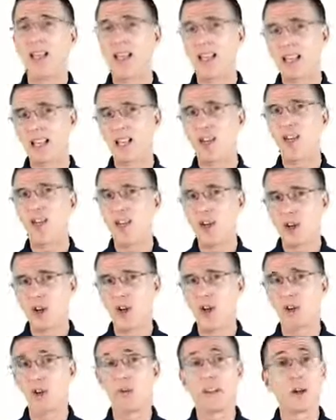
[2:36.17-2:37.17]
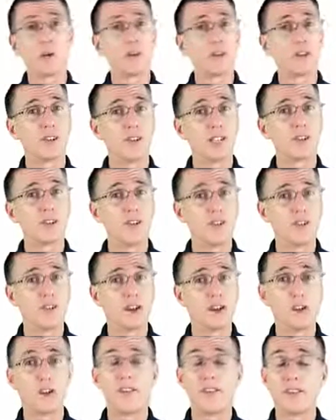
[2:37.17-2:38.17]
Each node that receives the
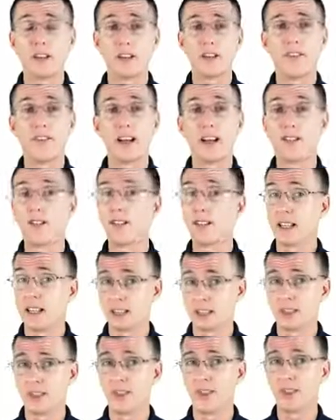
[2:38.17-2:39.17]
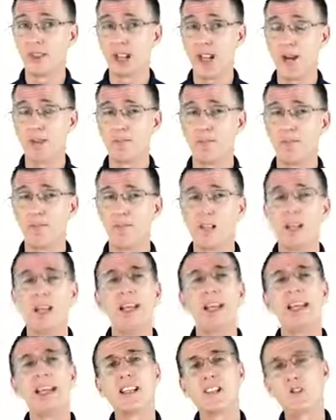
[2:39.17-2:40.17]
file verifies that it's legit.
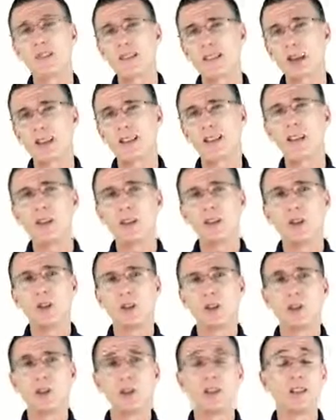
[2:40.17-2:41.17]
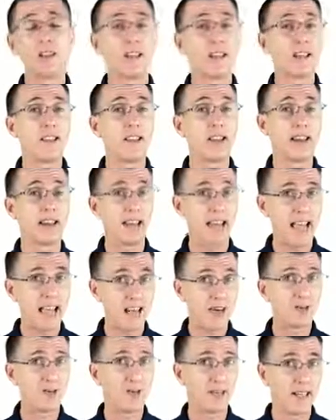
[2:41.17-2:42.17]
It's basically looking to see that I
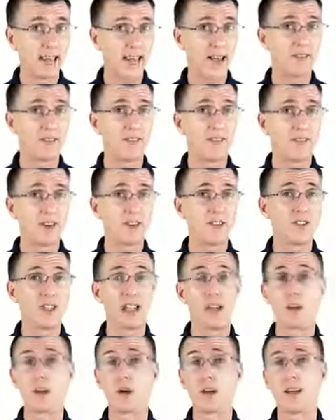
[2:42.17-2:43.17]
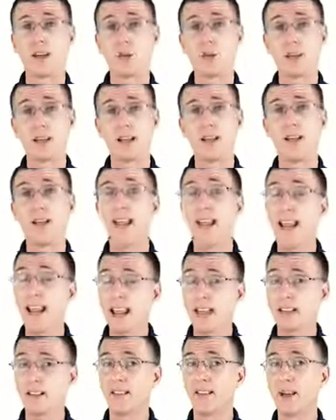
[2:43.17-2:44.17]
actually have the funds that I want to spend
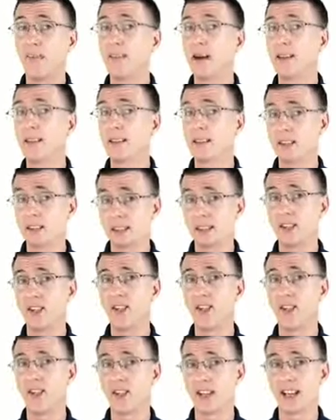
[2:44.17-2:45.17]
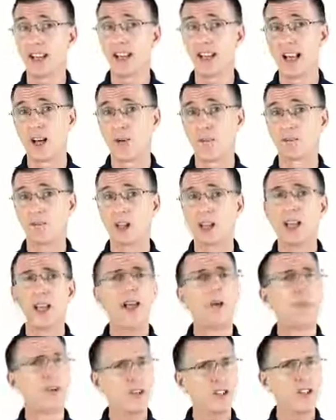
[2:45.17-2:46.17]
and that my signature checks out,
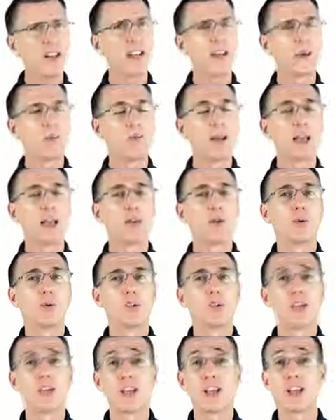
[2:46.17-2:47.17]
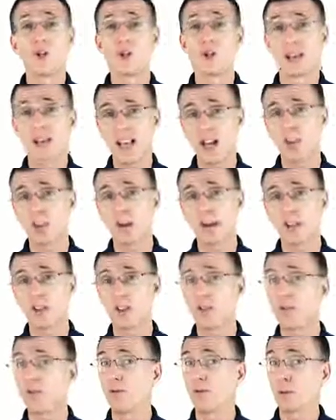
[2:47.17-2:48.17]
much like a banker would check your account
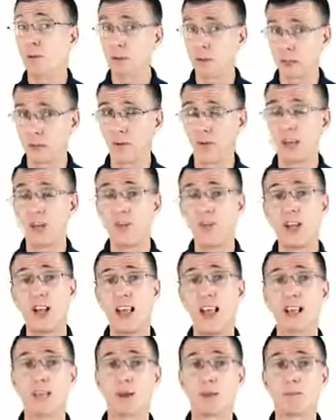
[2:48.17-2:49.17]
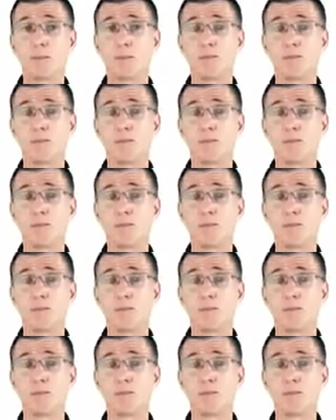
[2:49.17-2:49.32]
balance before clearing your check.